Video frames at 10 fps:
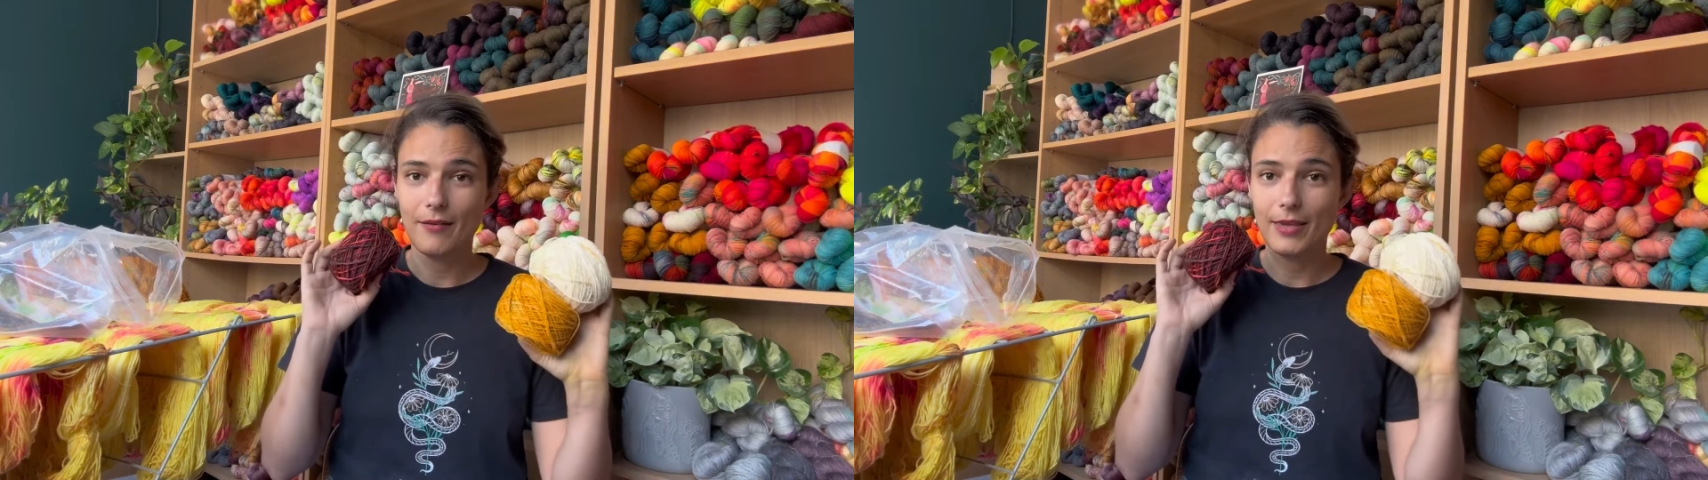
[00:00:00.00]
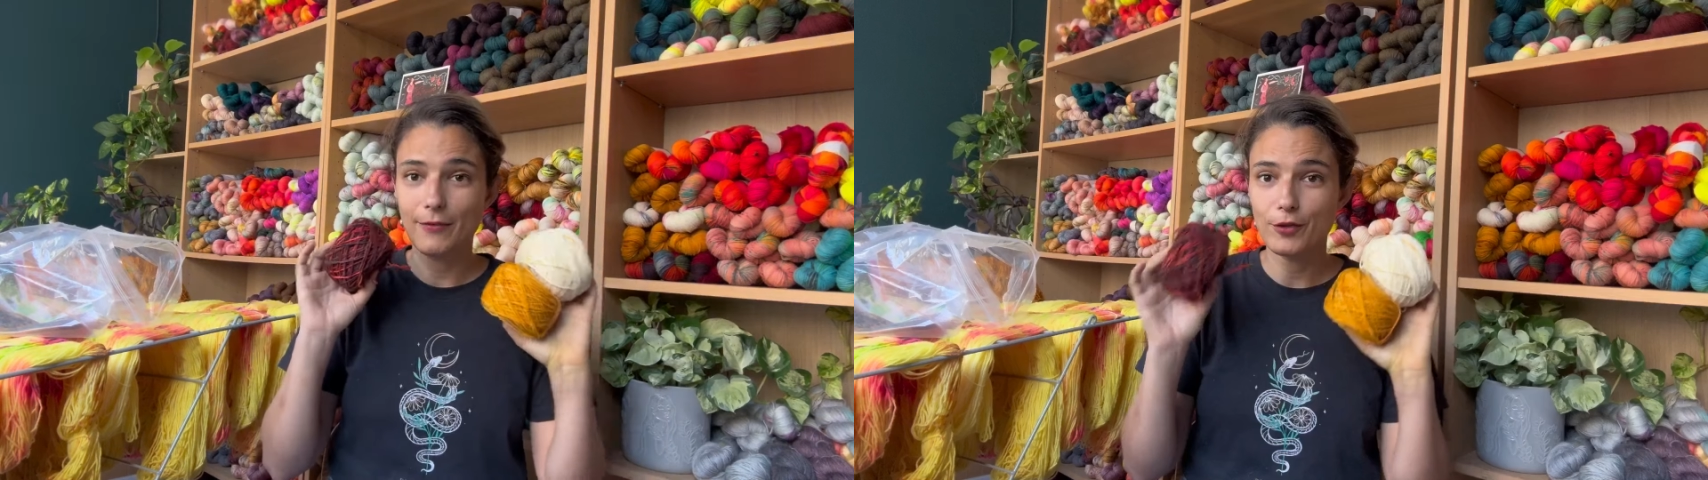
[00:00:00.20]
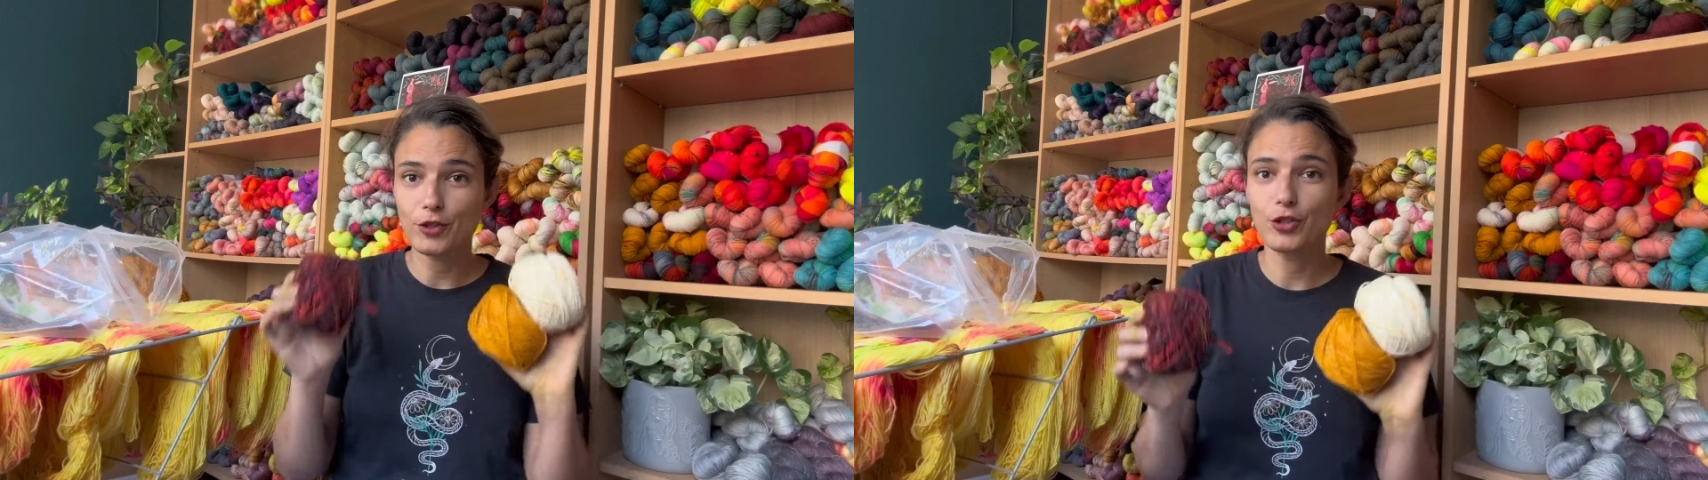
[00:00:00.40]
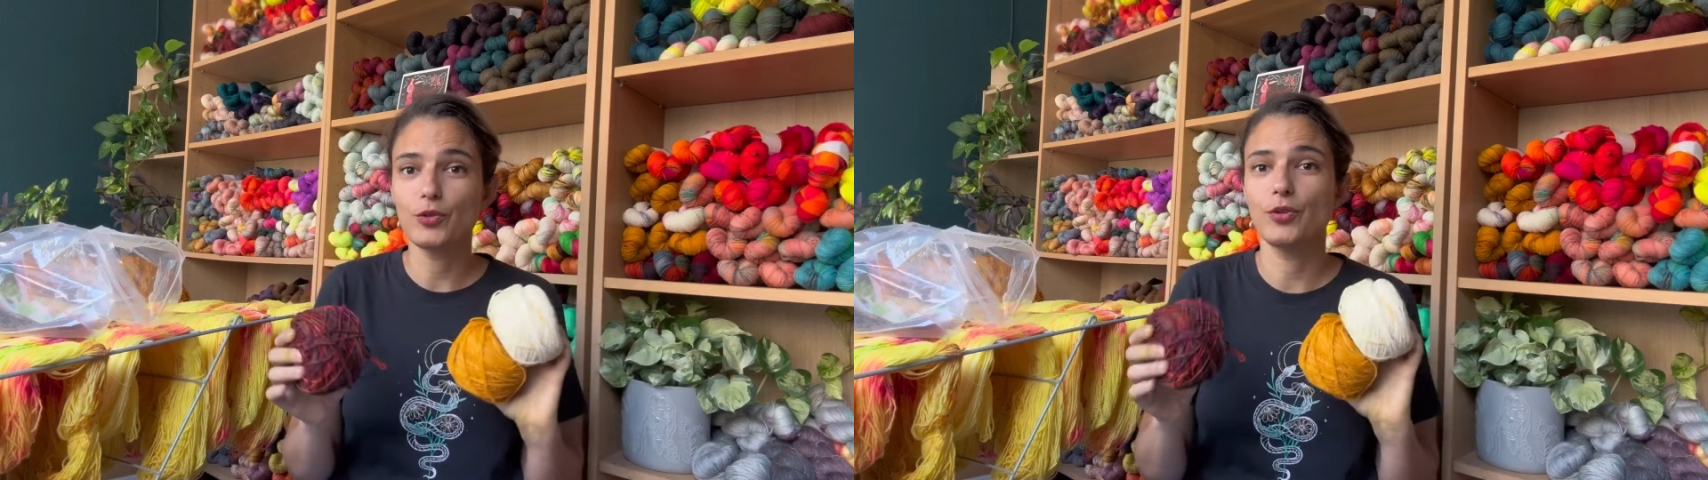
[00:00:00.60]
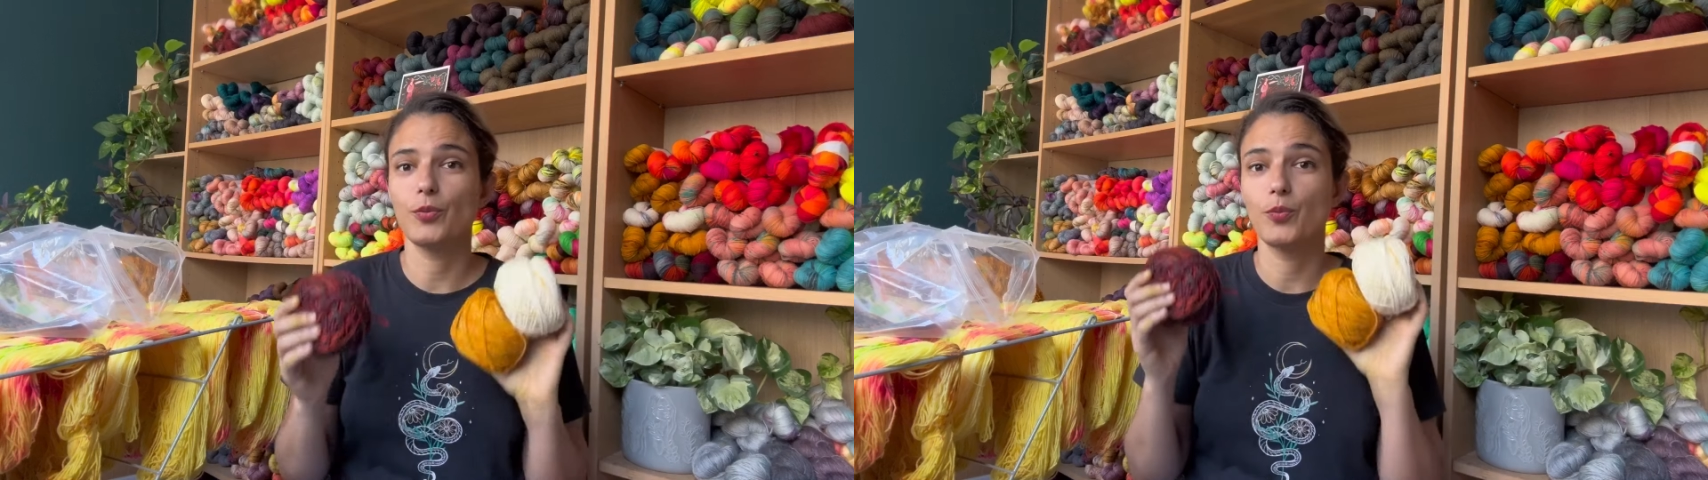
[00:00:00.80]
If you
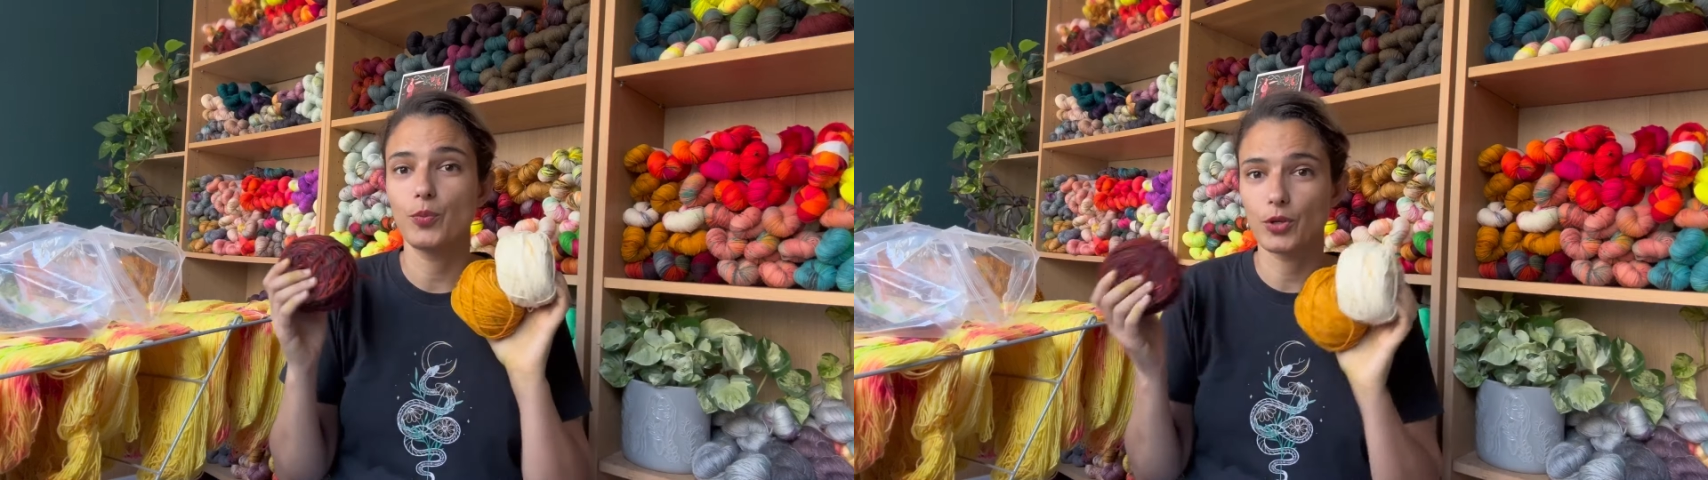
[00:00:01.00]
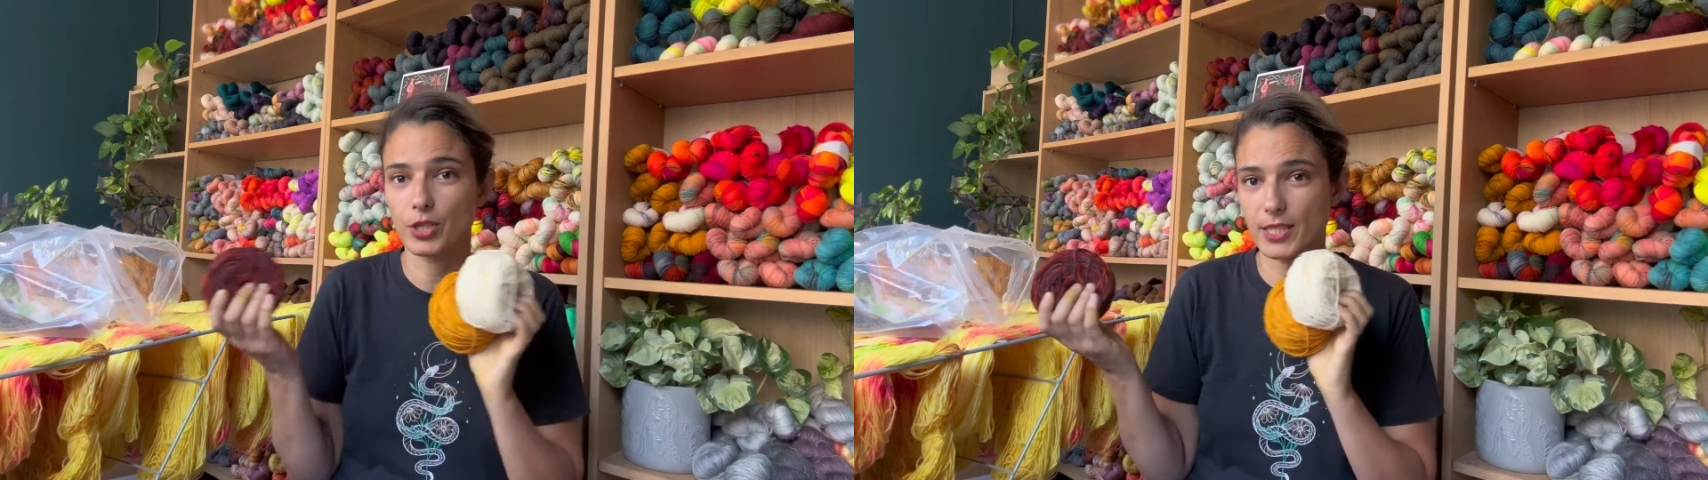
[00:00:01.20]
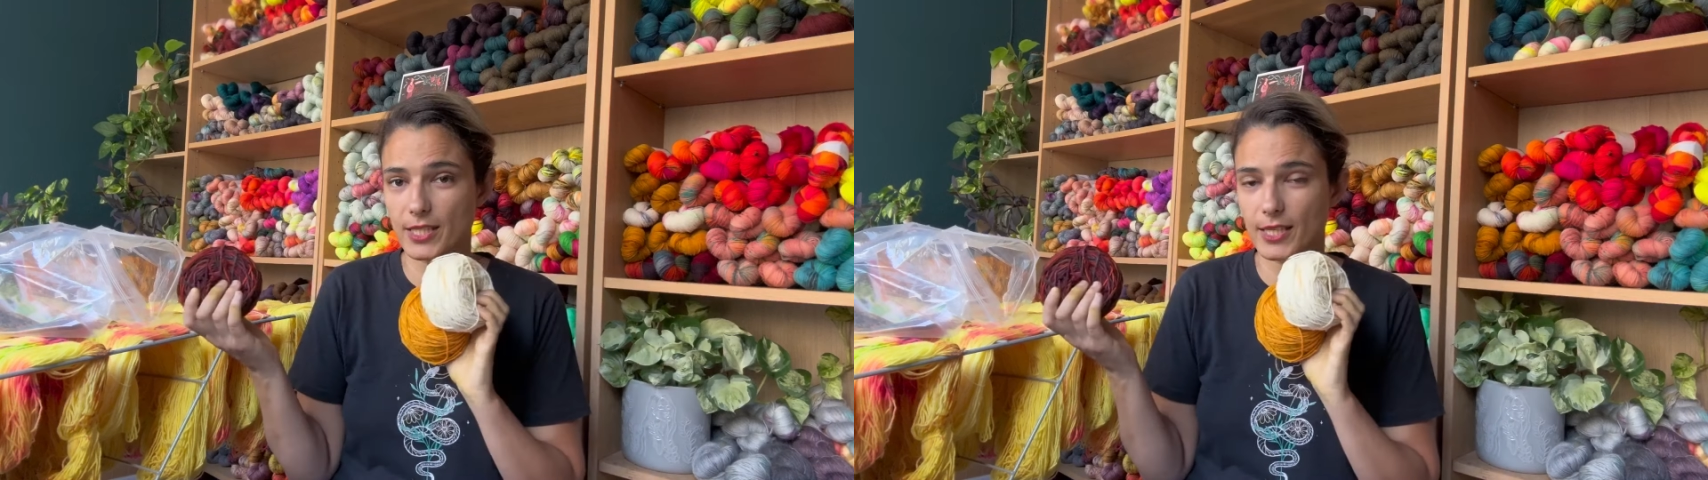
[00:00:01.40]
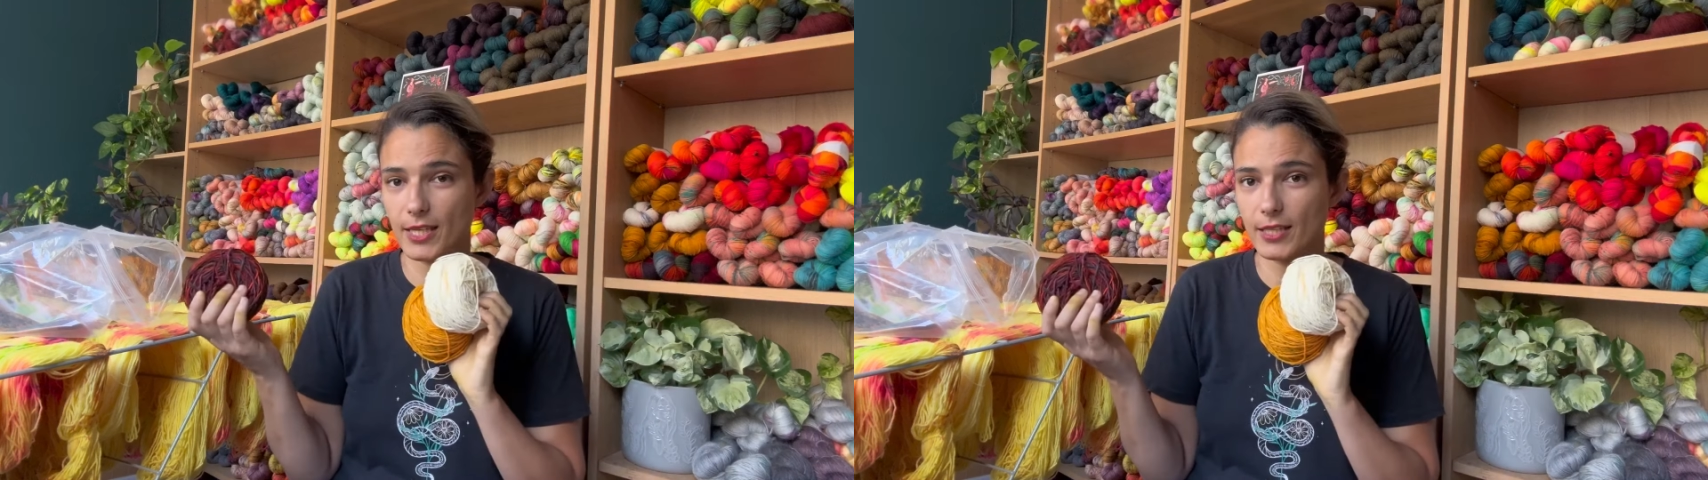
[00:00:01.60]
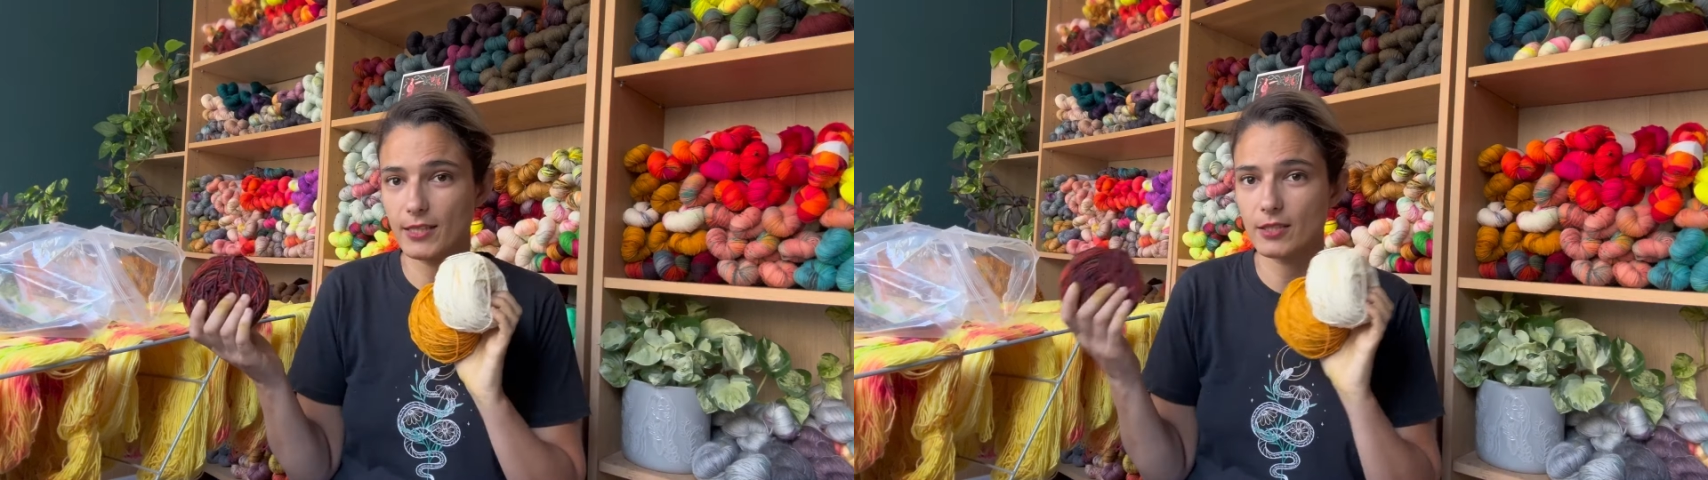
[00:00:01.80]
do the
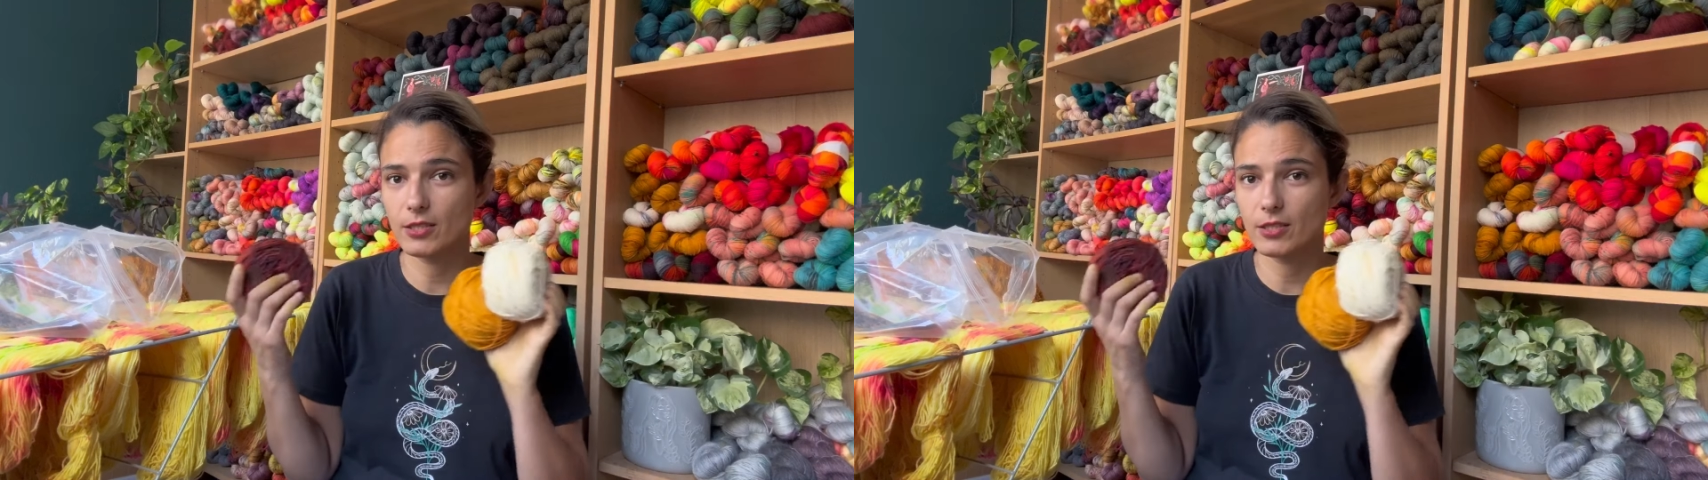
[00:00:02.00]
worsted,